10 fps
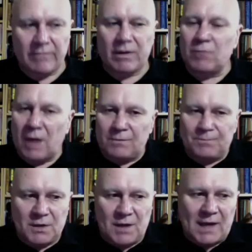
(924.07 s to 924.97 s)
although
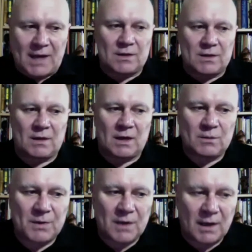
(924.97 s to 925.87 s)
today it's
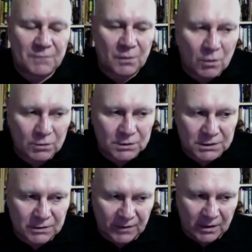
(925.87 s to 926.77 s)
beneath the waters
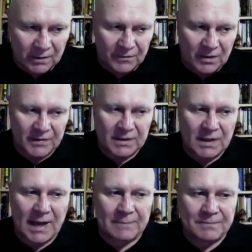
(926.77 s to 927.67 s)
of a dam,